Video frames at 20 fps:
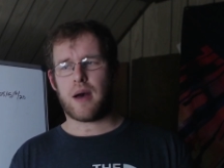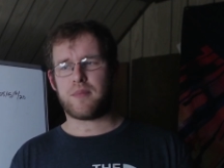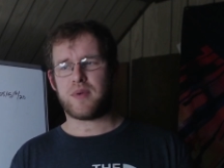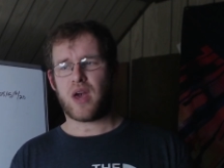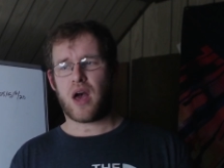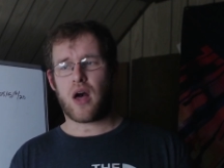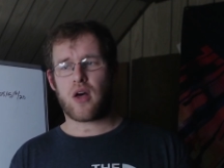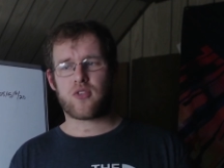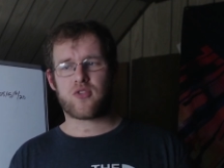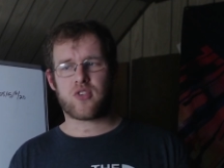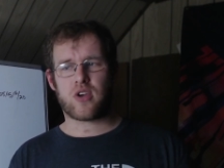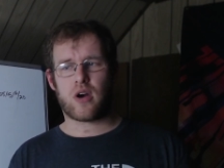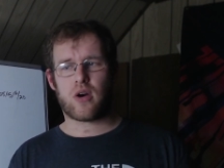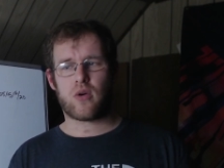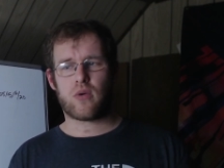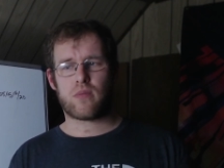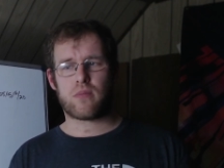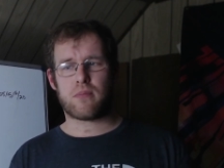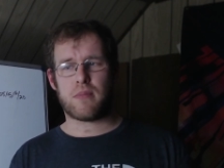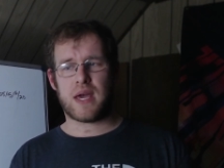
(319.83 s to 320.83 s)
He
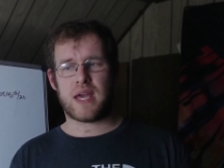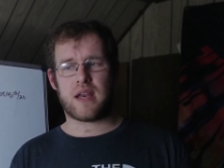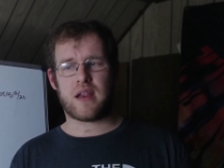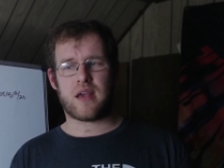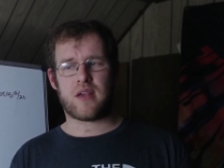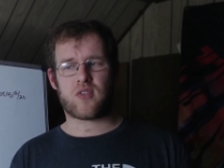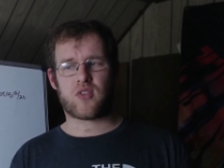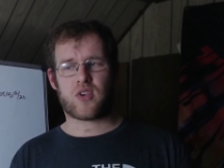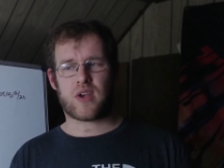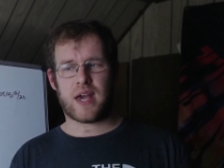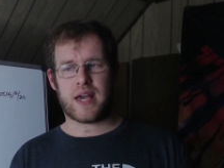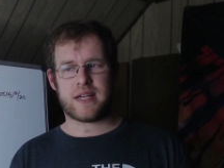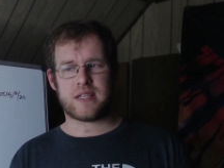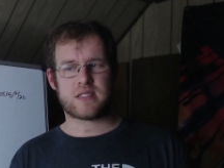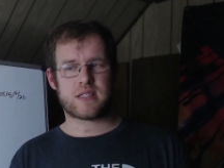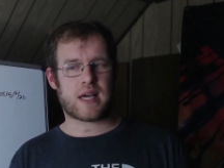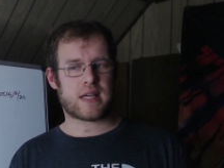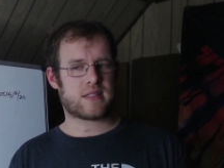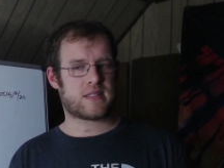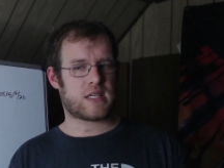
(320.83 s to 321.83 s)
also made his
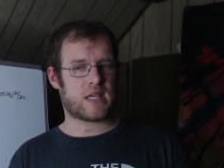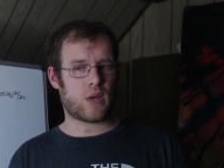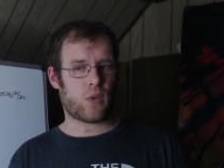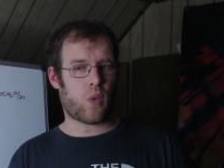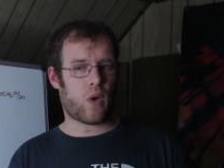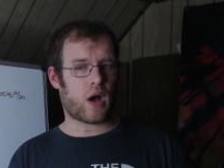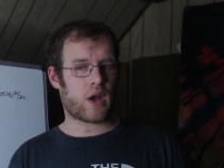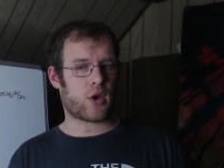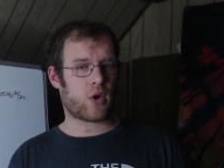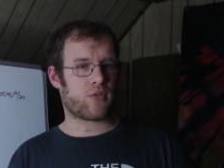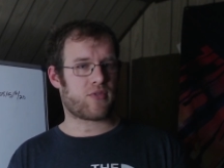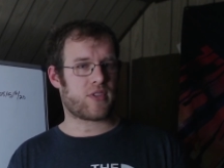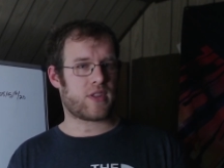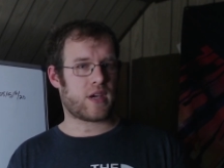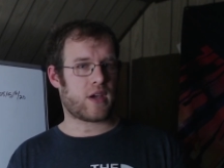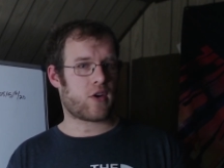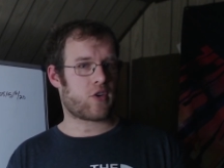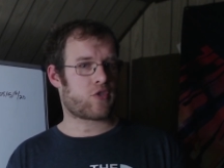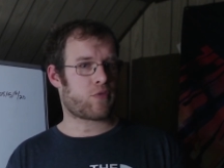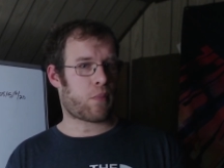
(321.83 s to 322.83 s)
case on T1 over
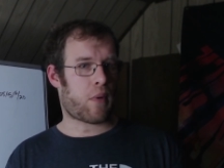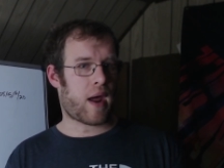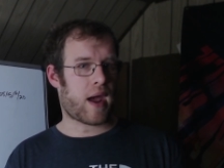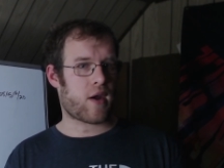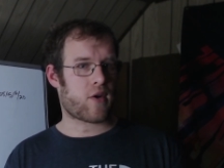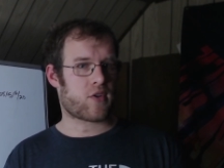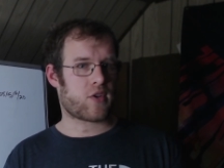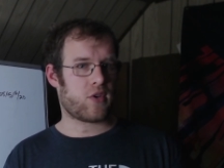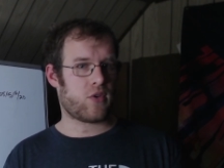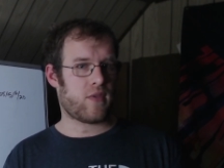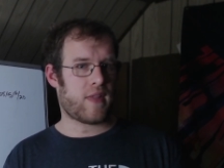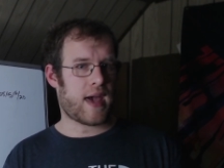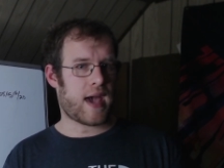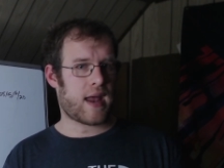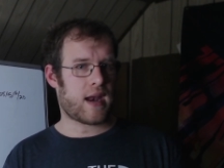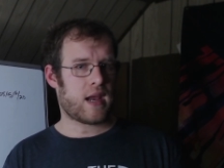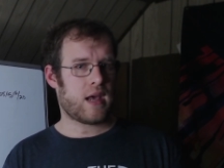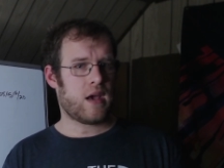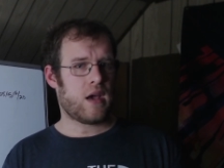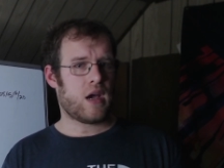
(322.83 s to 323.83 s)
the years prior to
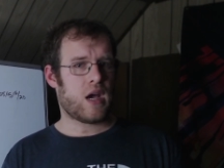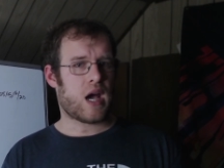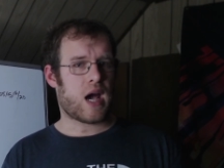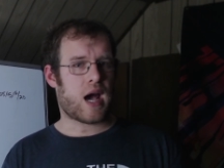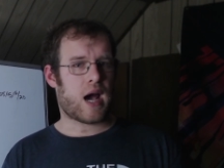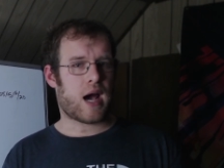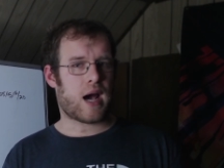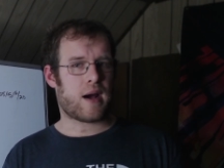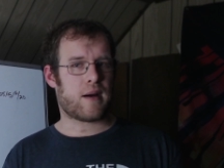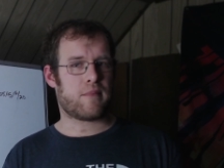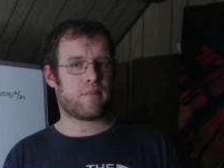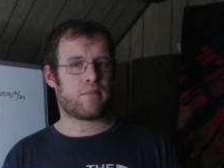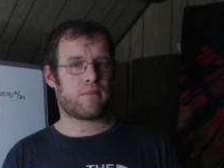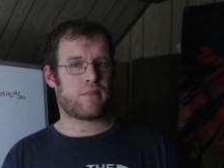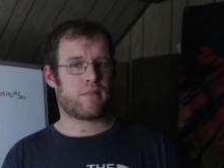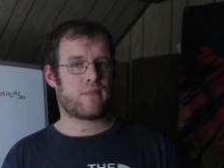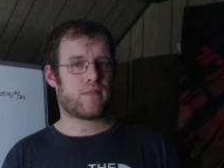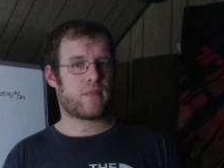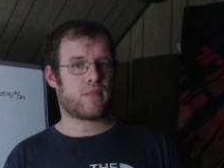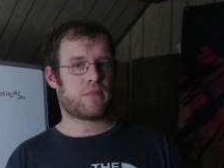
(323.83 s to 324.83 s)
that,
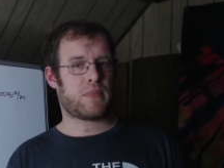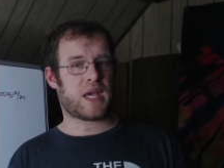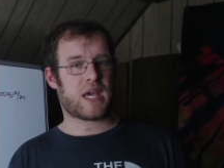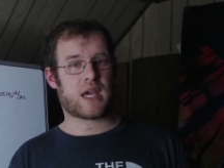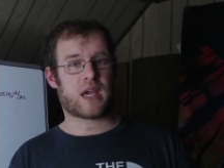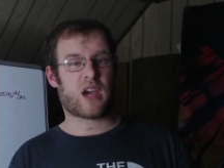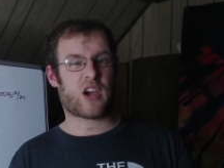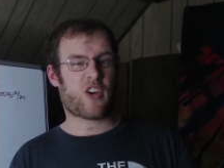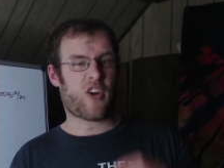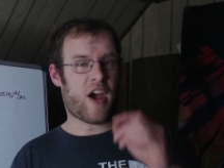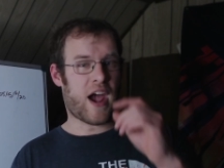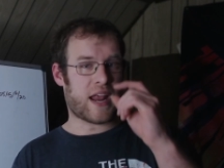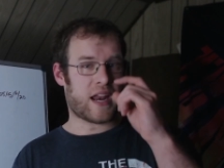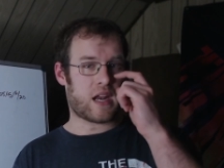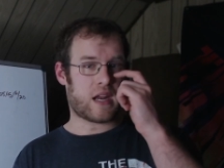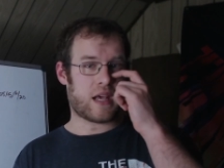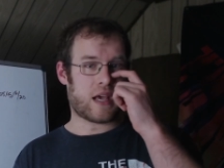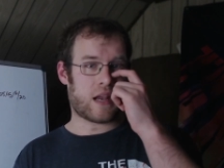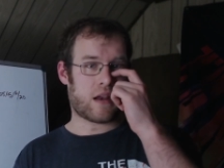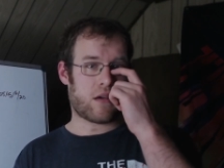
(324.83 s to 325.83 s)
being
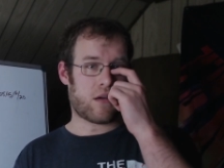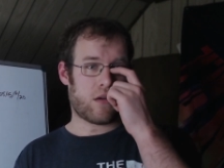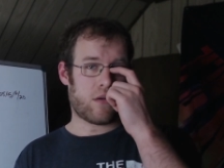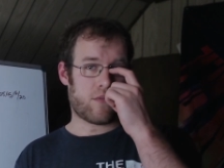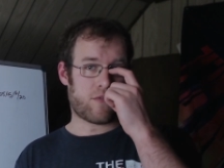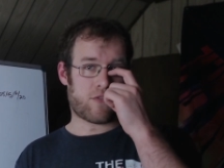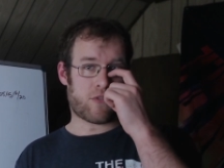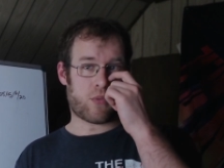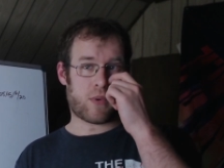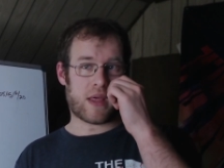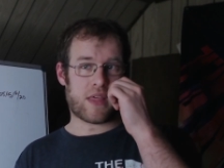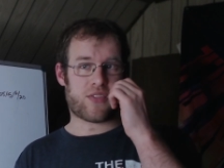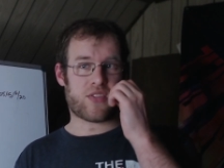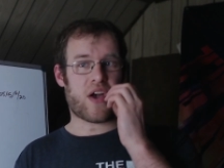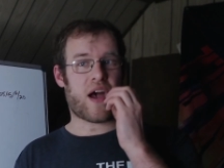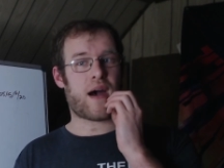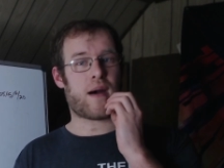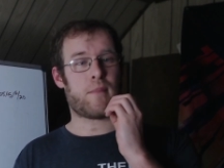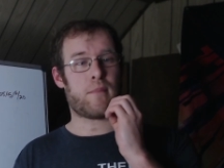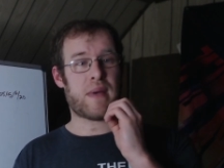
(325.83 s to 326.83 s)
accredited with
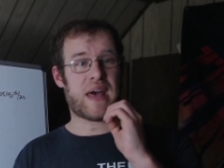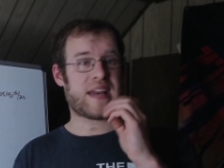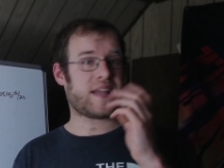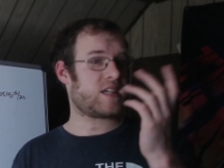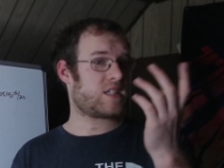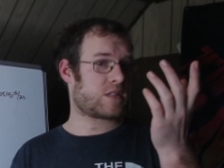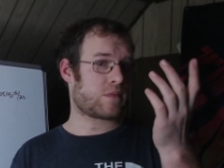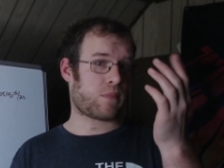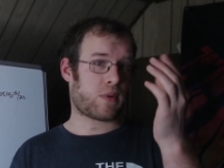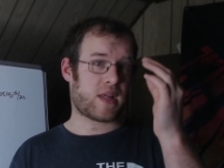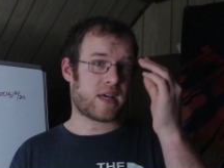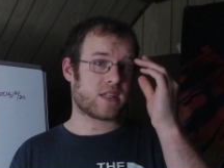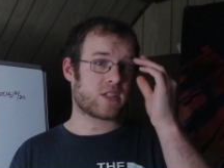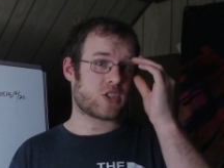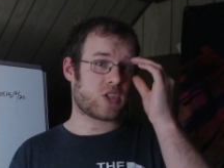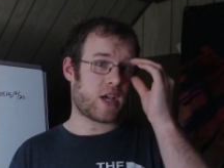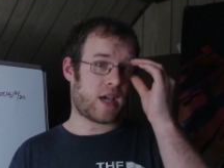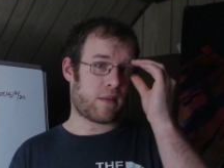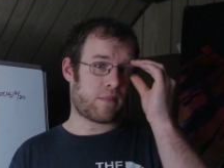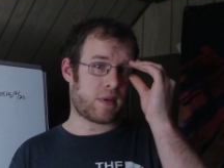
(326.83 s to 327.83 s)
many split
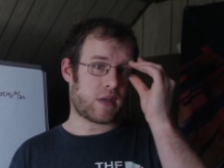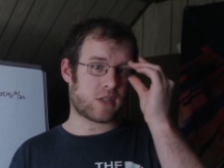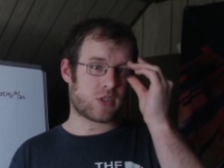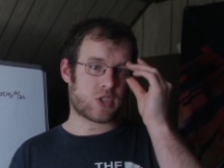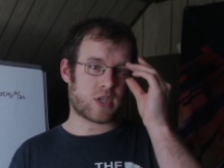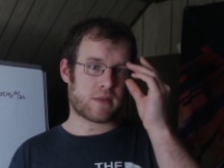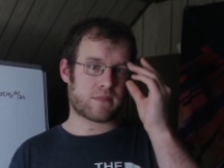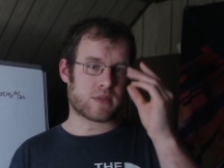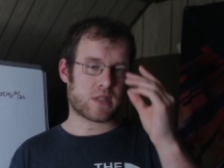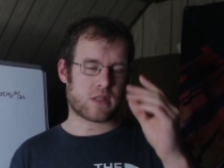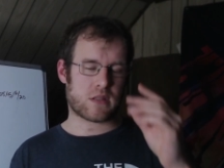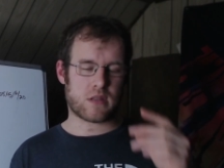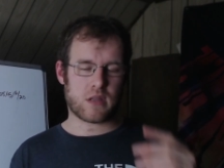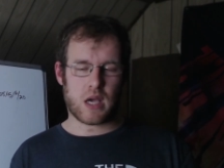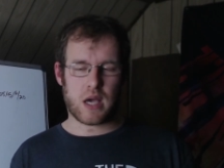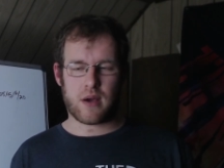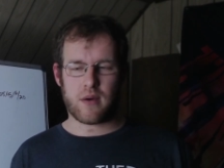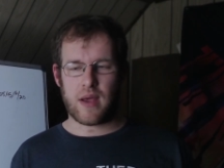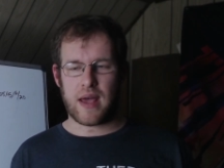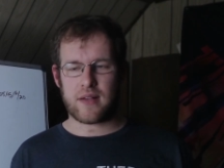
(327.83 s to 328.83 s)
championships and
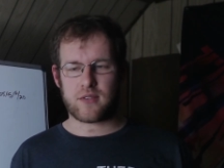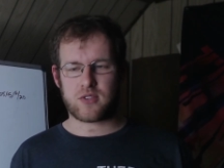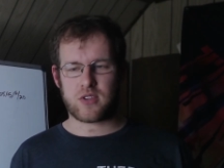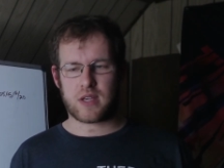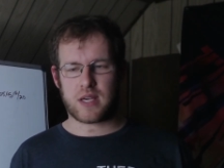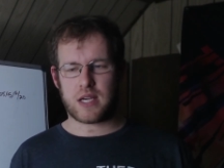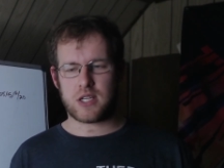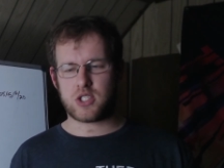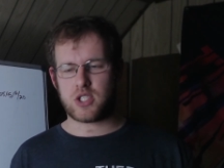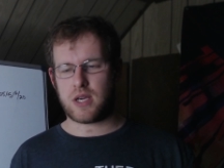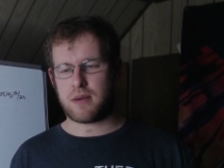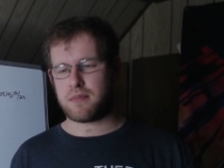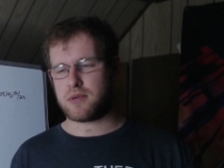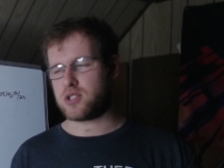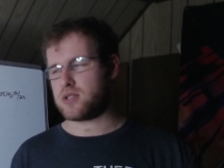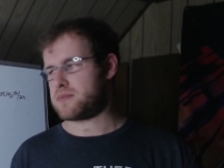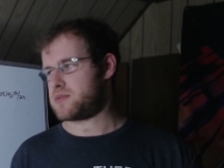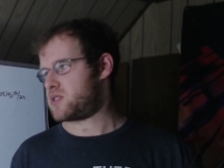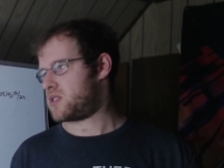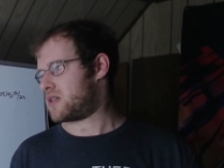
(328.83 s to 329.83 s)
LCK
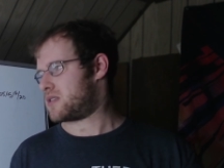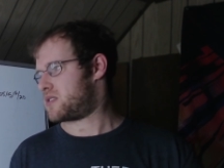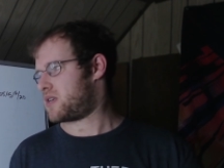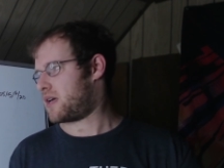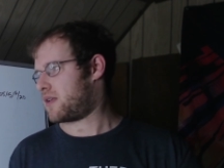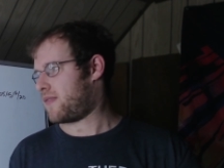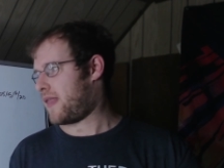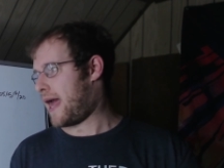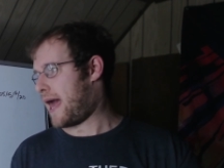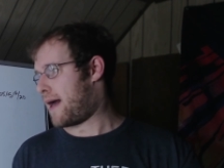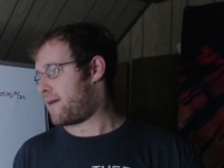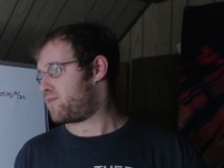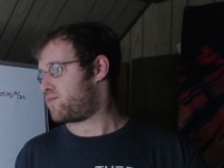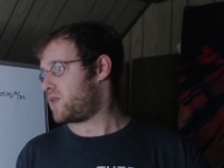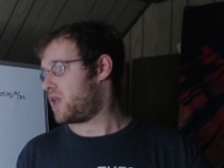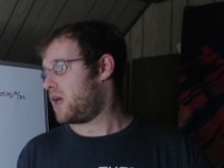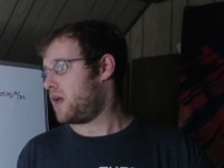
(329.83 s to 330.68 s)
championships, things like that.